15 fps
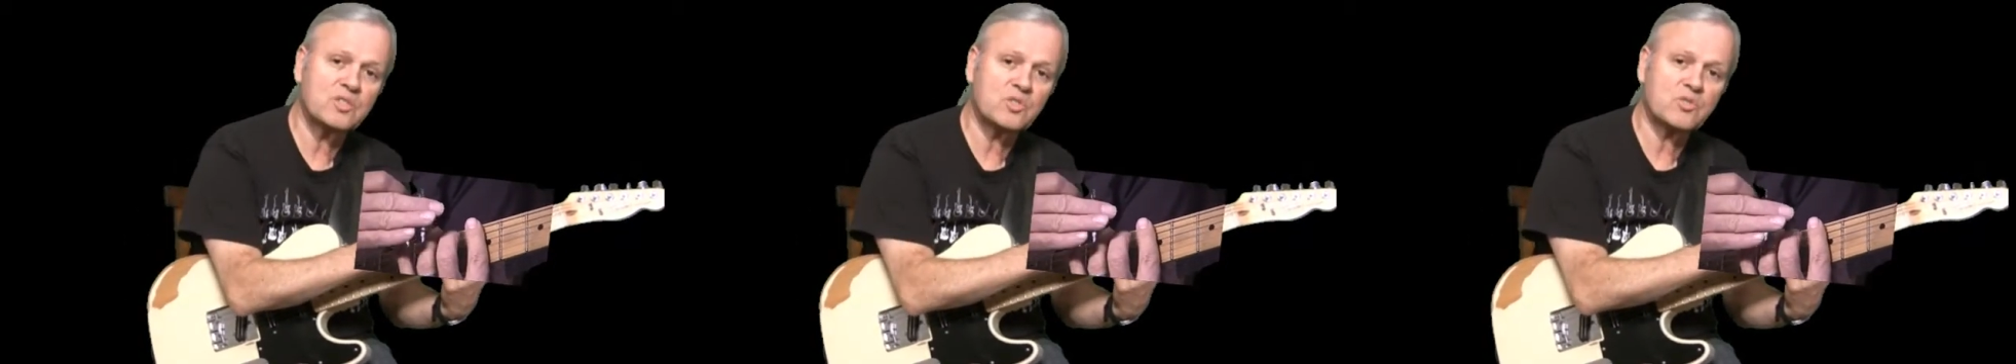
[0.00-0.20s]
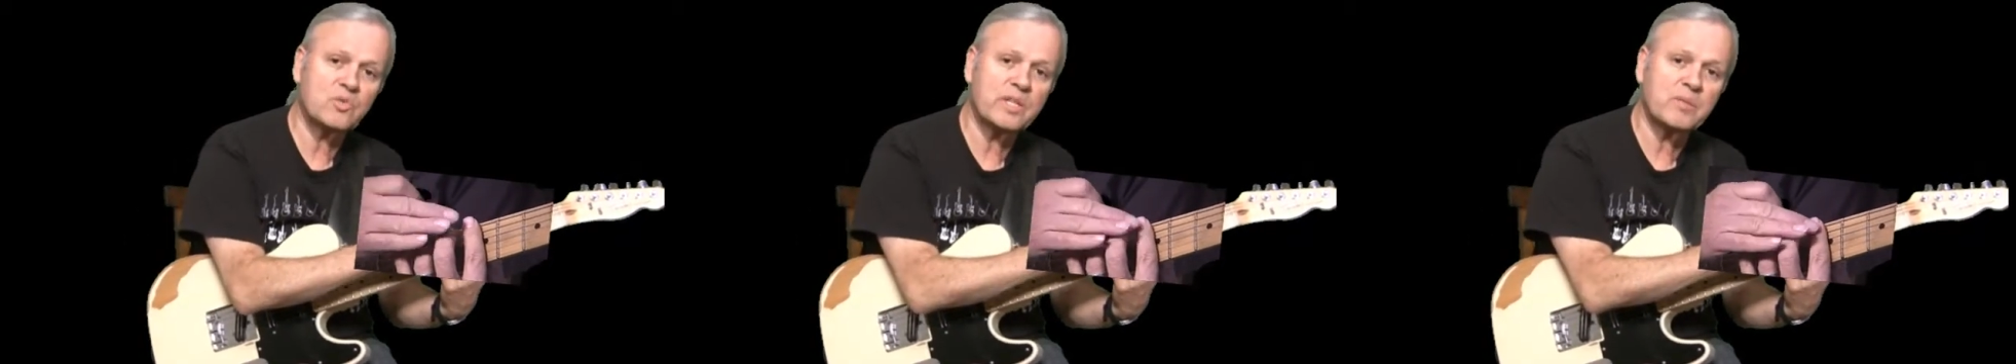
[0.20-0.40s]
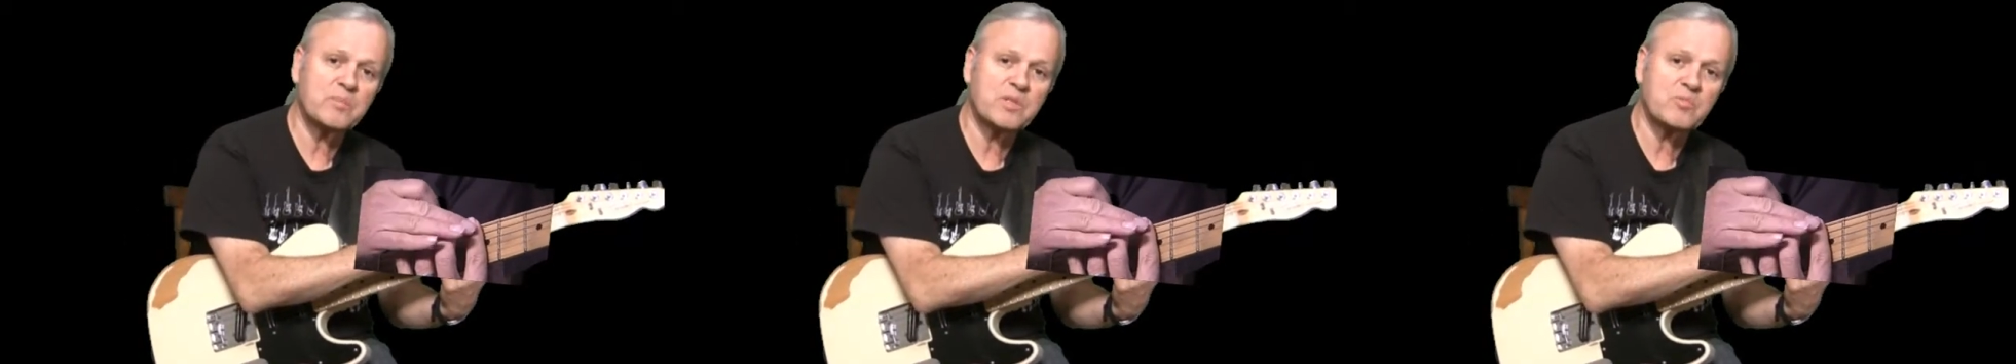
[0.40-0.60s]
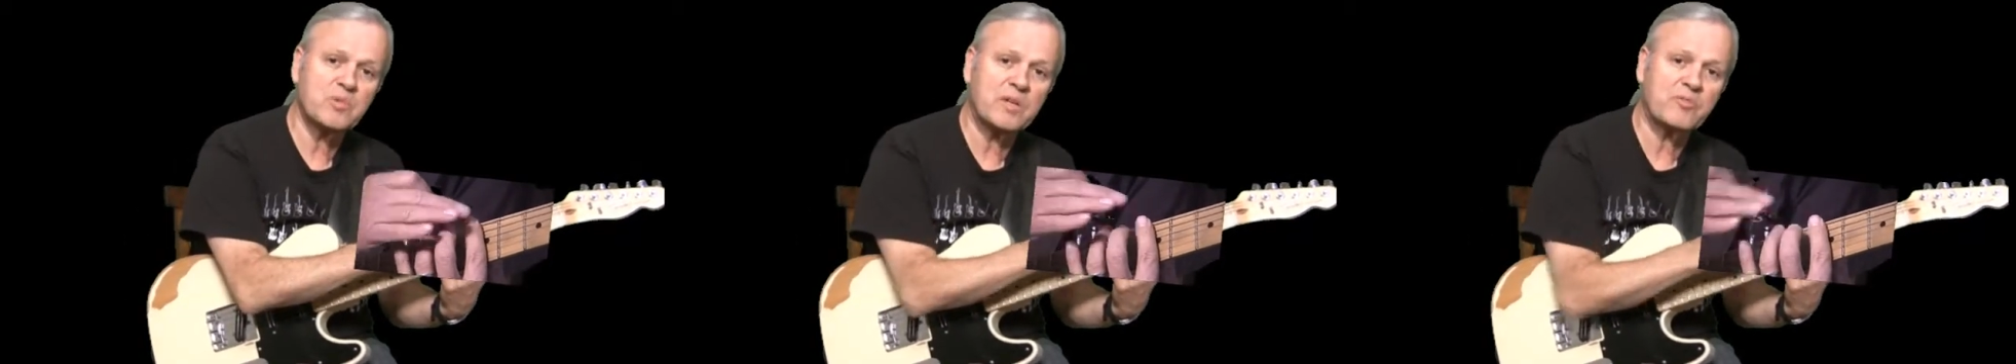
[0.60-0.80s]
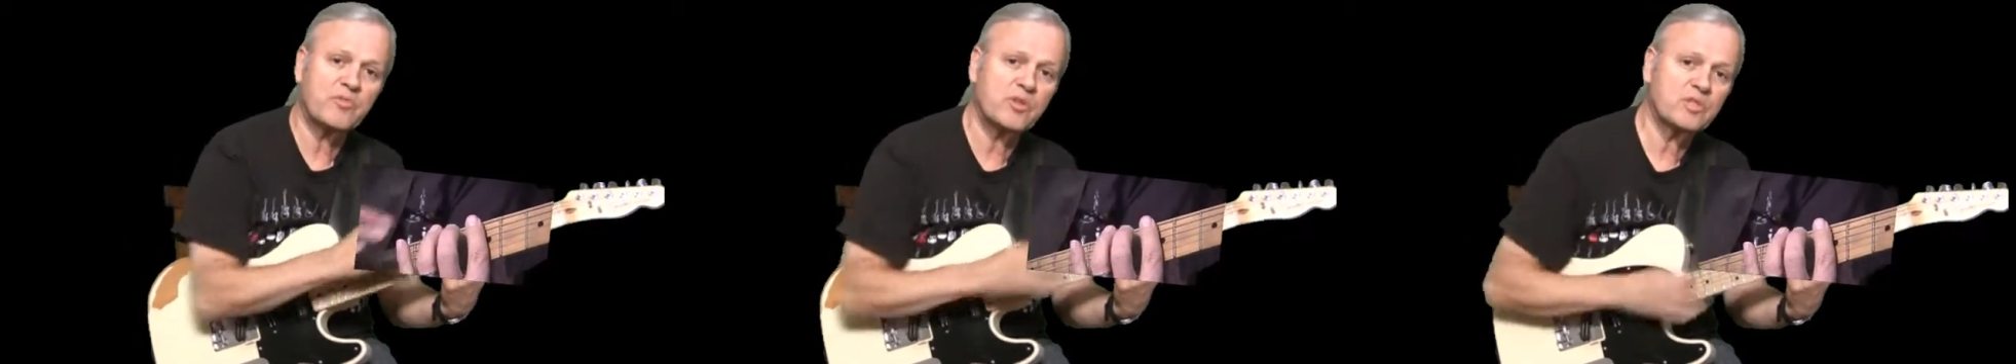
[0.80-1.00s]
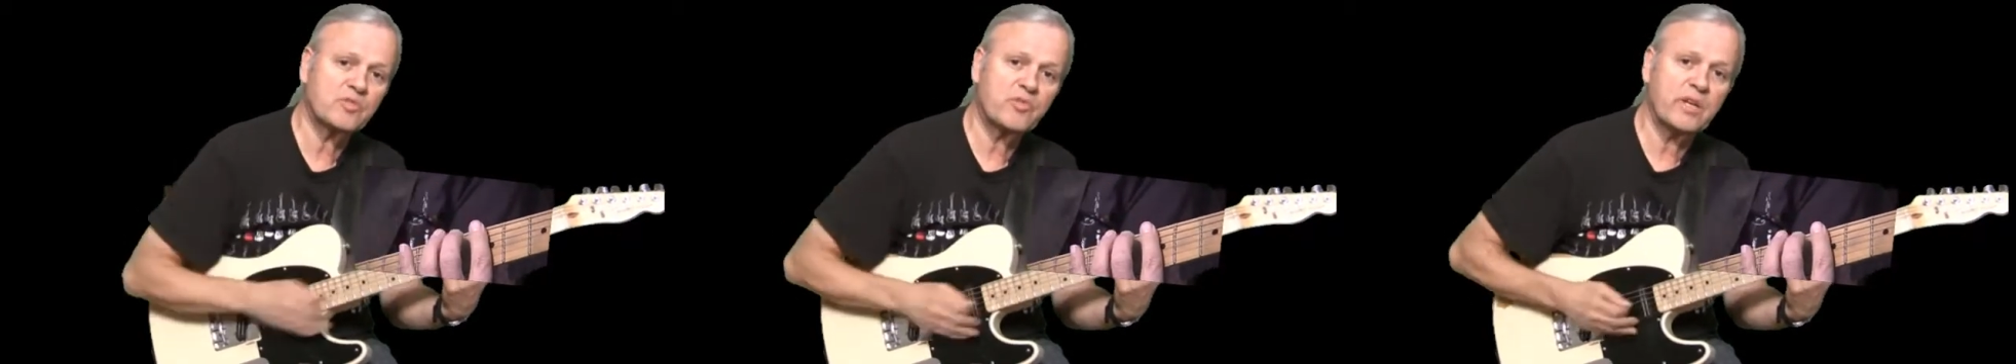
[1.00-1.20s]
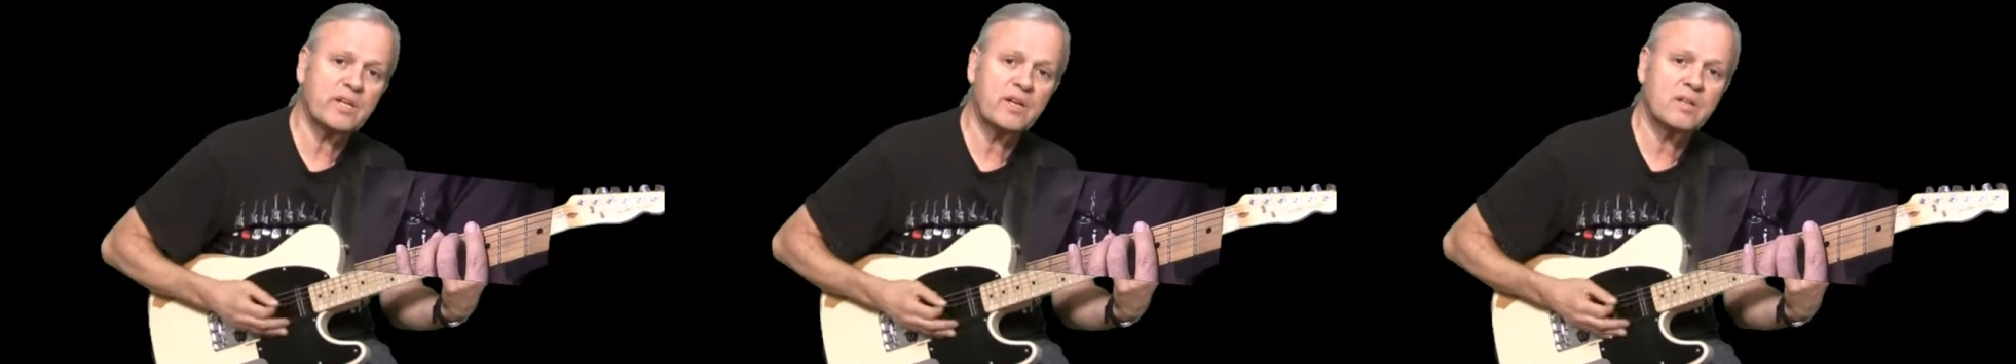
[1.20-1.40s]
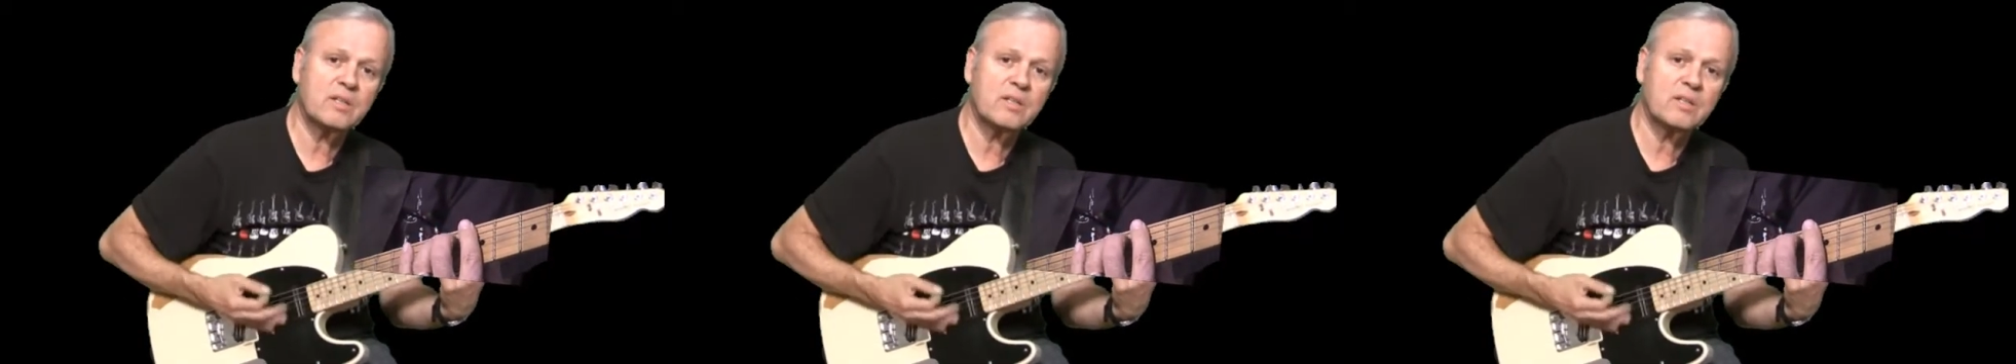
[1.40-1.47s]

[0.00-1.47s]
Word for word: string with my first finger